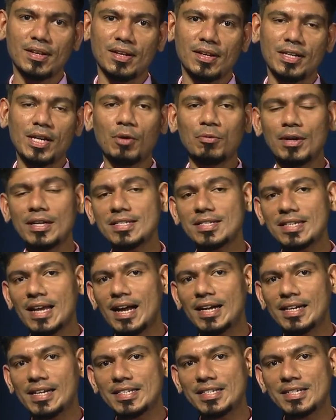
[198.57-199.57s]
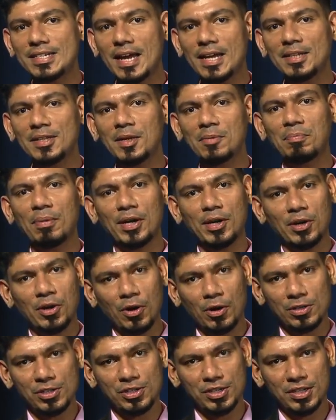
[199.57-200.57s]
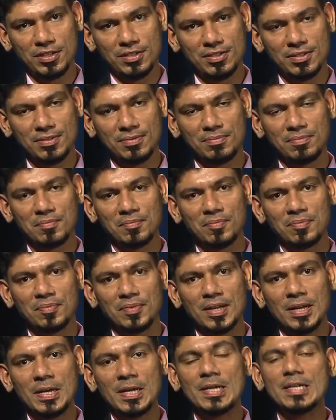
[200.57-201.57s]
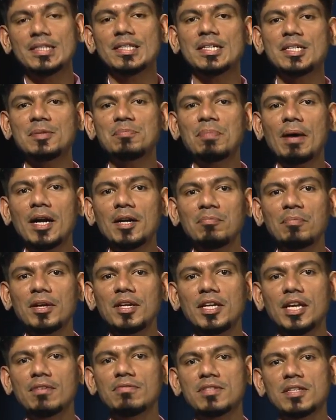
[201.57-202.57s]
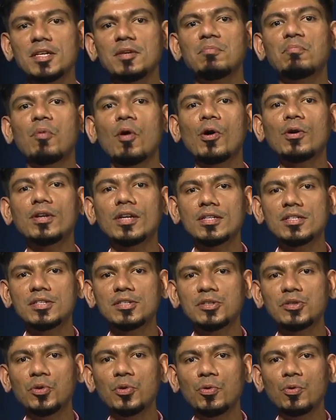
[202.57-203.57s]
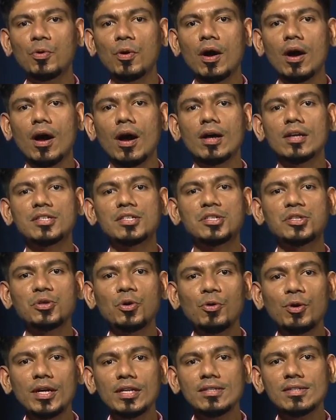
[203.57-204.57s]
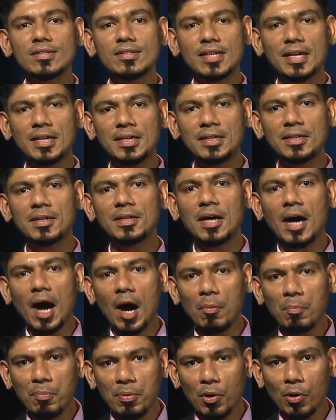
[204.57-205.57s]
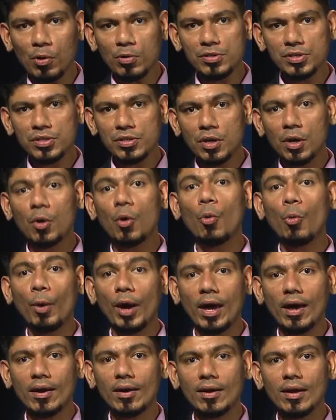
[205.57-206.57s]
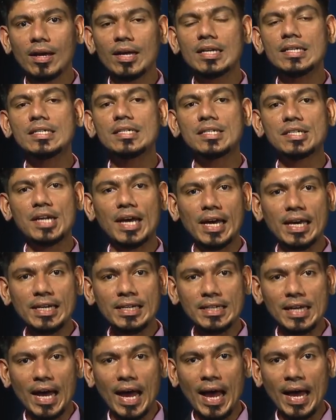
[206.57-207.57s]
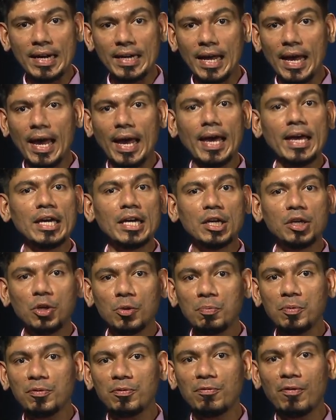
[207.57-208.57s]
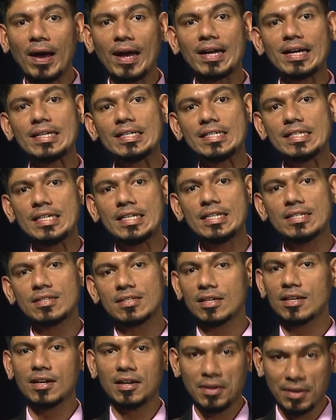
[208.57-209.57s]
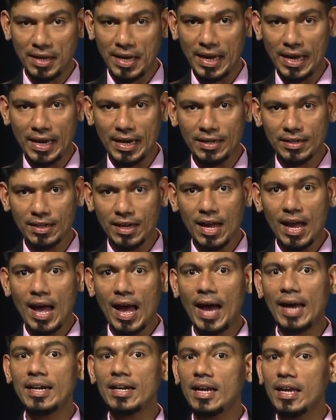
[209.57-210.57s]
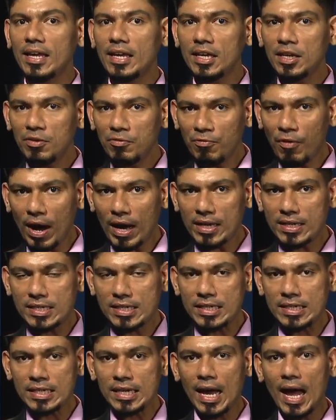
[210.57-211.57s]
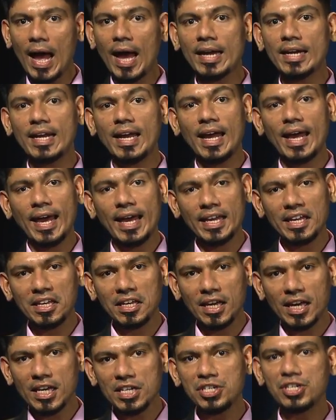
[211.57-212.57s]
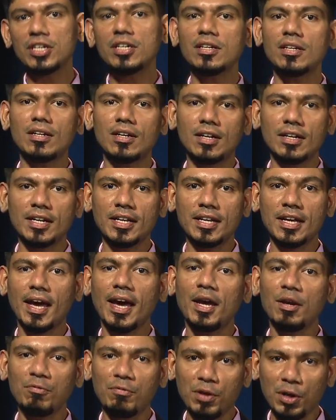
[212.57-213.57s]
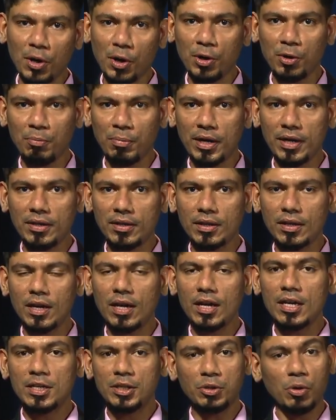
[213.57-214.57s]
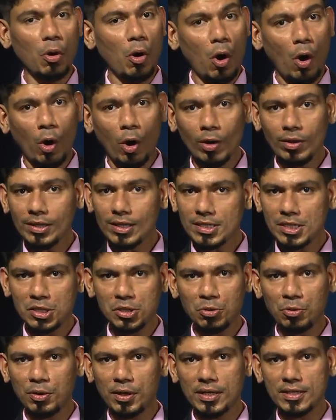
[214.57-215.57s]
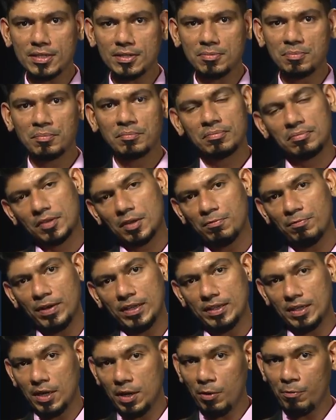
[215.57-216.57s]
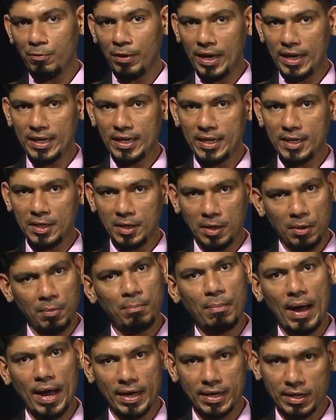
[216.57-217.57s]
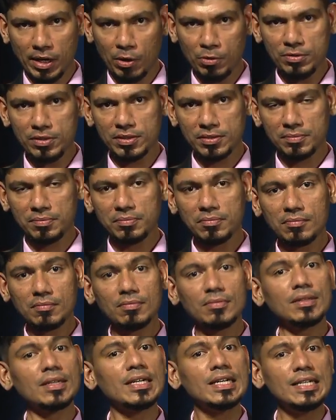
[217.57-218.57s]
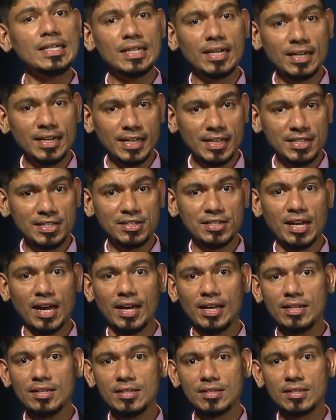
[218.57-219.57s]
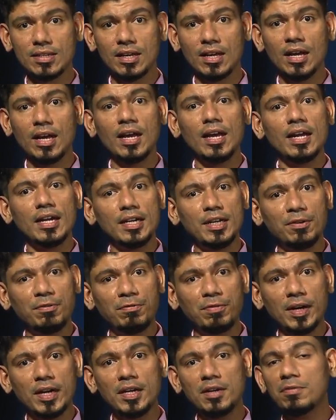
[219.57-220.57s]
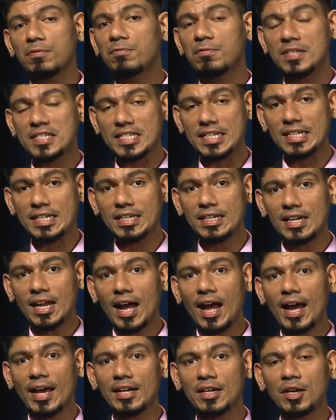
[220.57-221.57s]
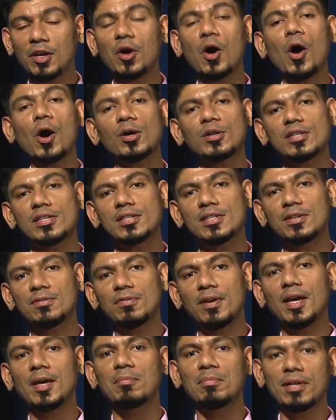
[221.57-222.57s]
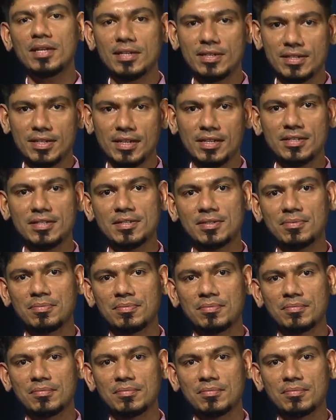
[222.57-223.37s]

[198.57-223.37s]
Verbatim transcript: Now let's understand the pedagogies. The department gives importance to student-centered approach where trained and equipped faculties create an inviting and engaging learning environment to all the students with varied backgrounds, learning styles, different physical and cognitive abilities.